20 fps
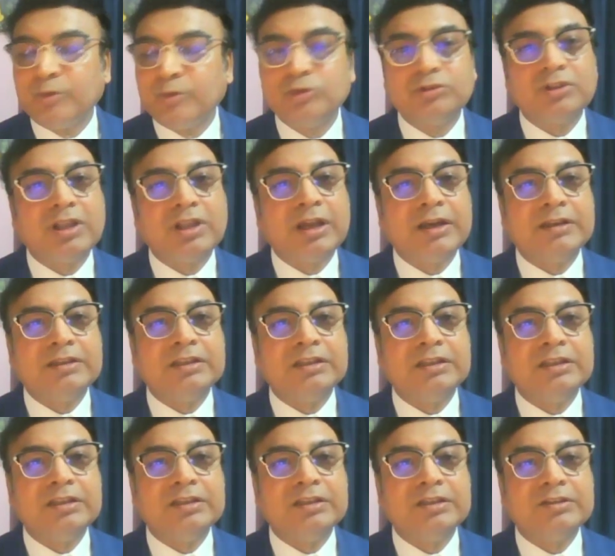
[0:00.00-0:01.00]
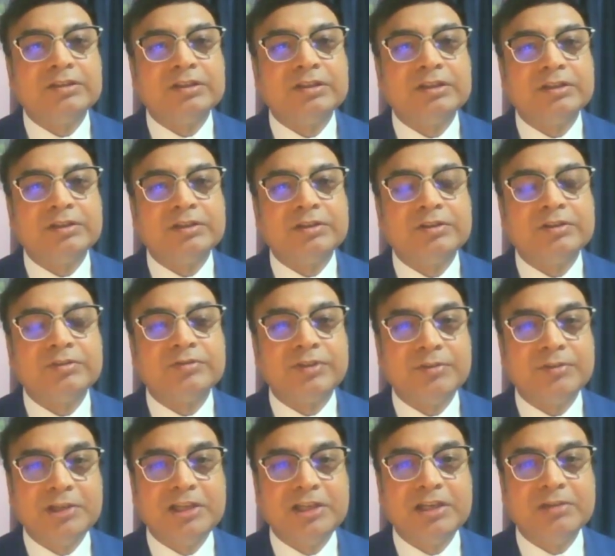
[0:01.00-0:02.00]
both at the
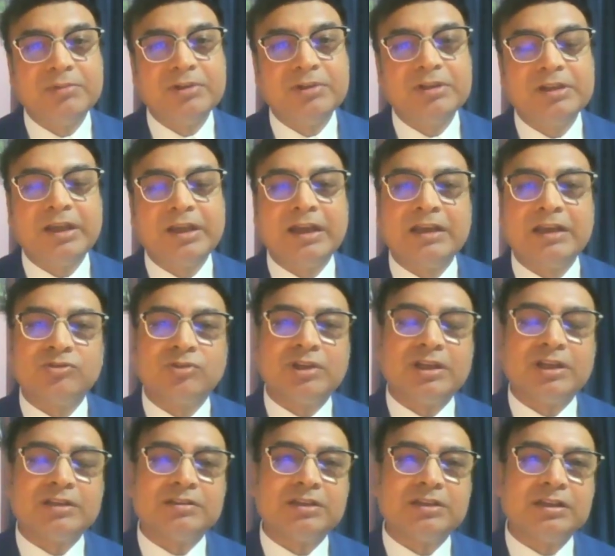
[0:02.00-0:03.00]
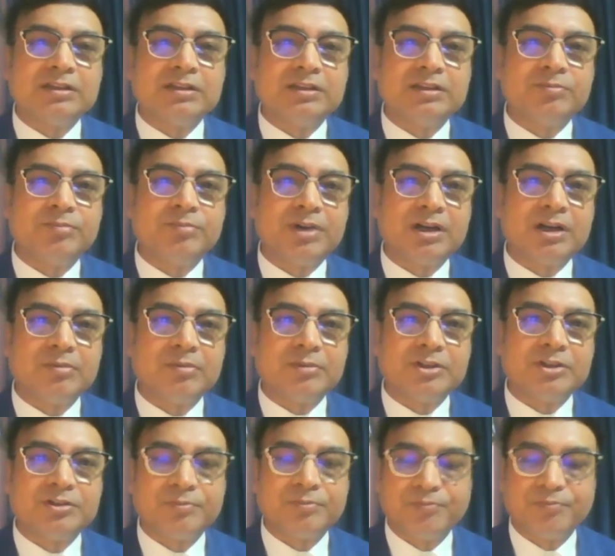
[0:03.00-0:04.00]
family level as well as at the
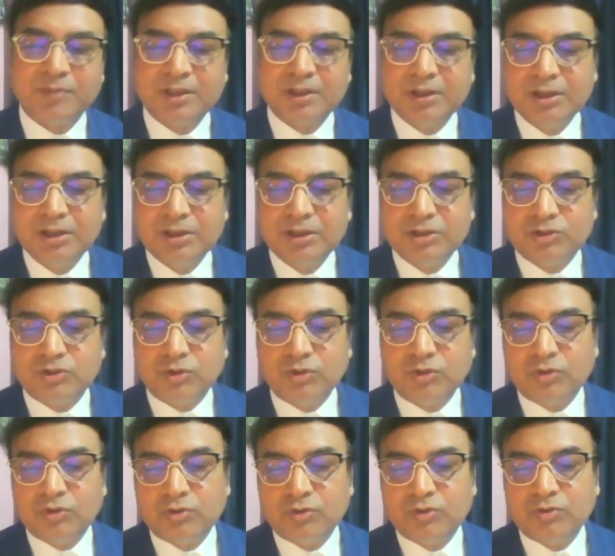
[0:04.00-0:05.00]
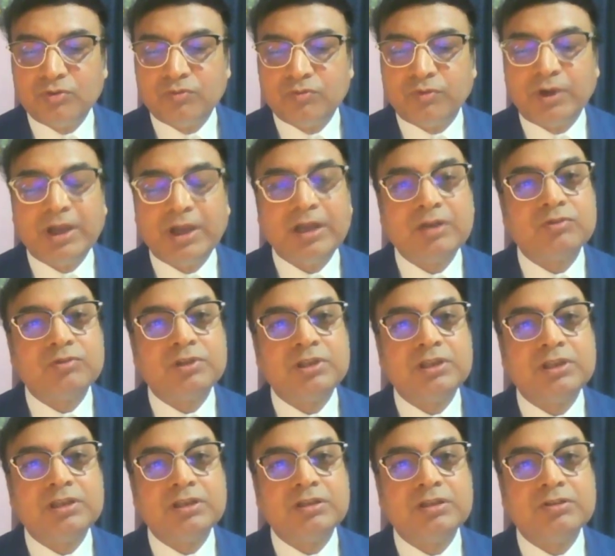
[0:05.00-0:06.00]
parliament. So where
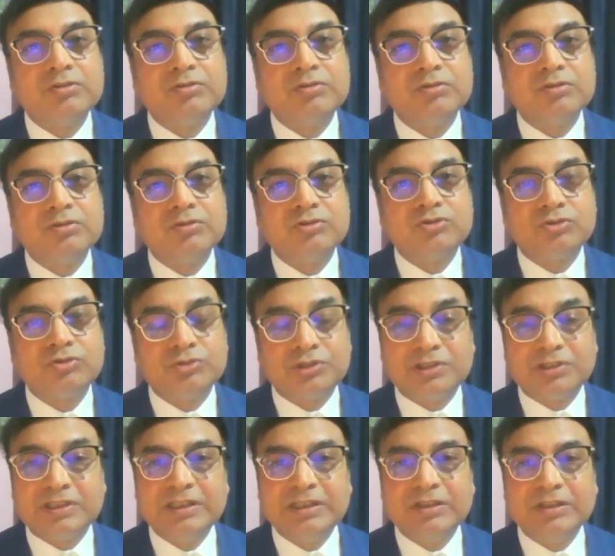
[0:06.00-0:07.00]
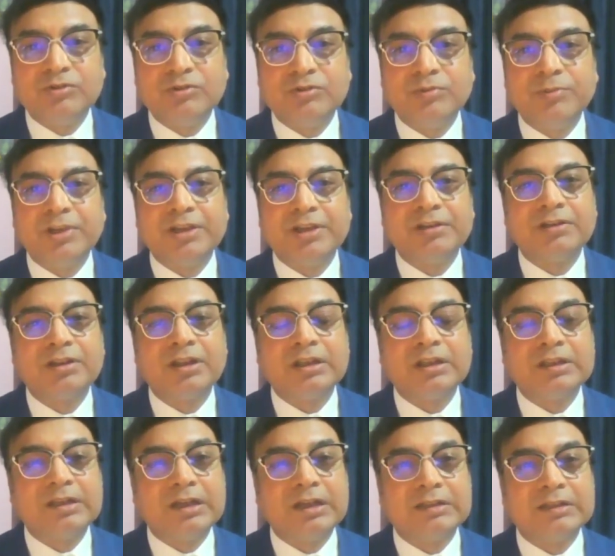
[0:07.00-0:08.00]
we should see women
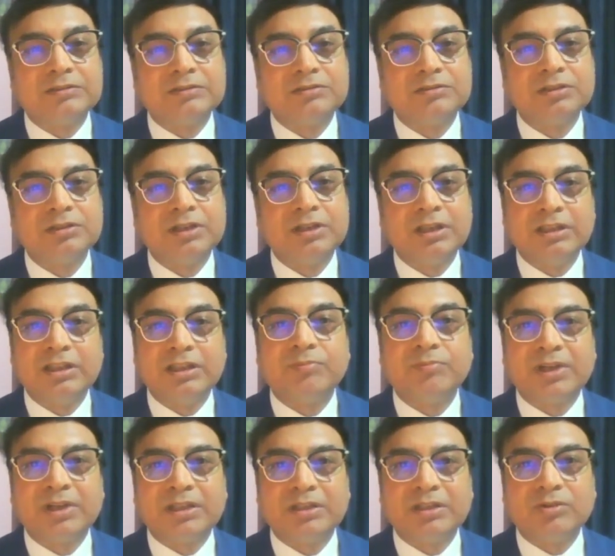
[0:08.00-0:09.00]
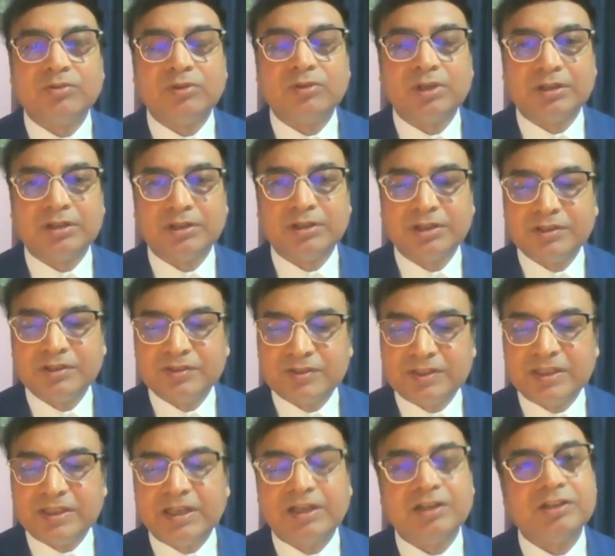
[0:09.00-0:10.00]
and girls in that particular
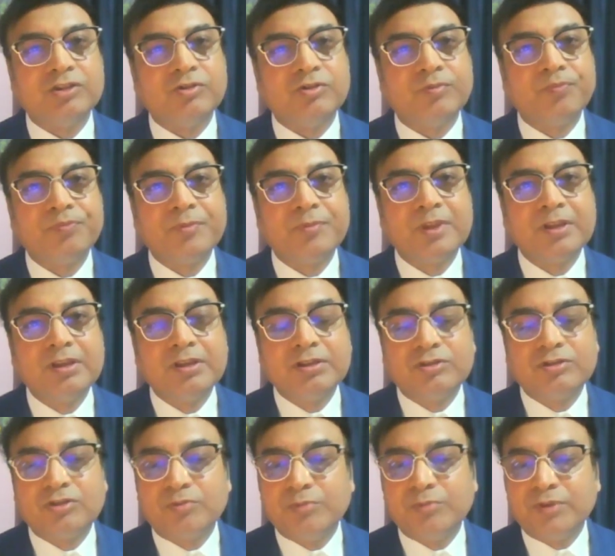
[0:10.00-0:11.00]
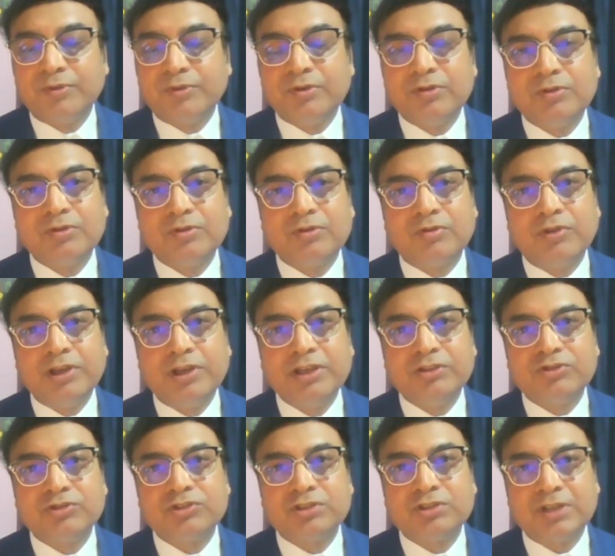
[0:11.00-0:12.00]
scenario. So before
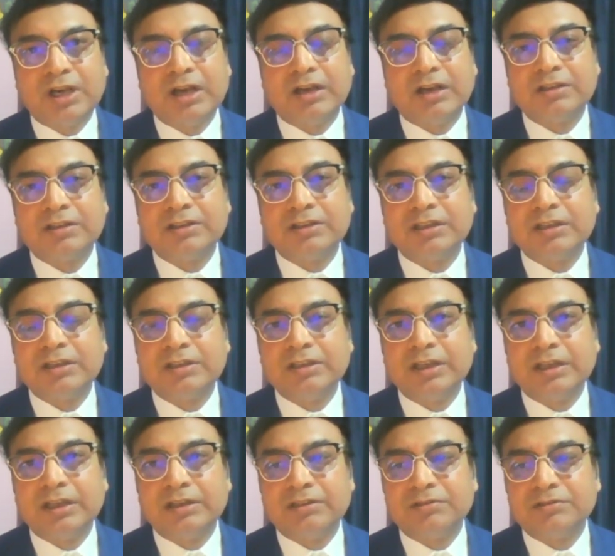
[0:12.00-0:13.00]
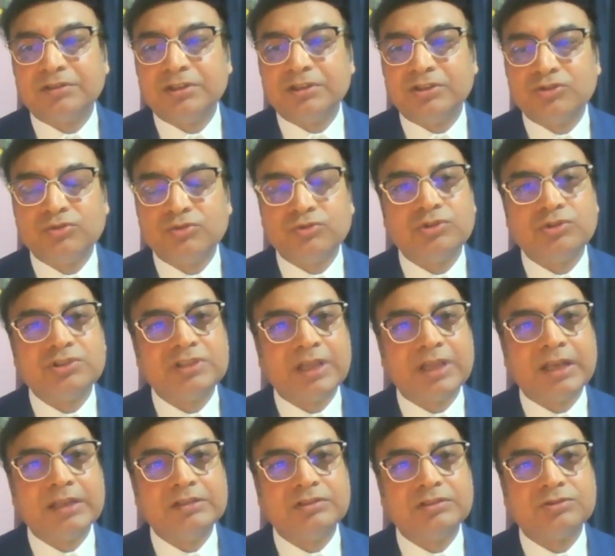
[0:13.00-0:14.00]
going to start the real issues,
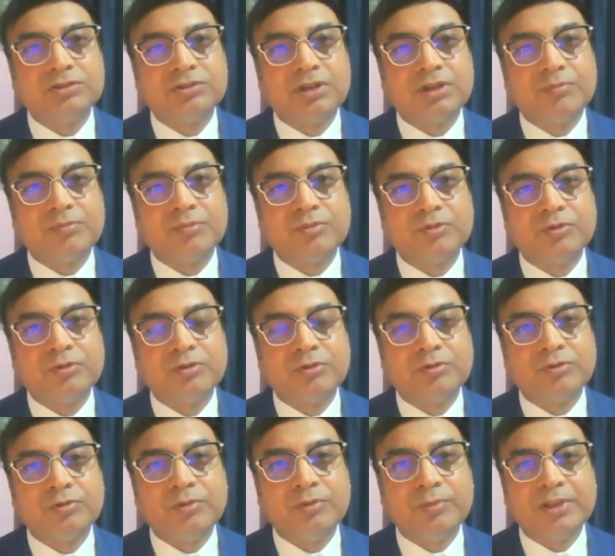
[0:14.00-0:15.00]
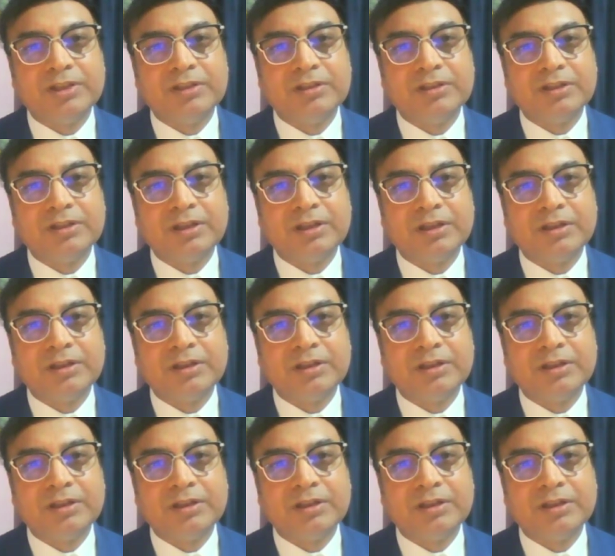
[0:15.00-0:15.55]
challenges of women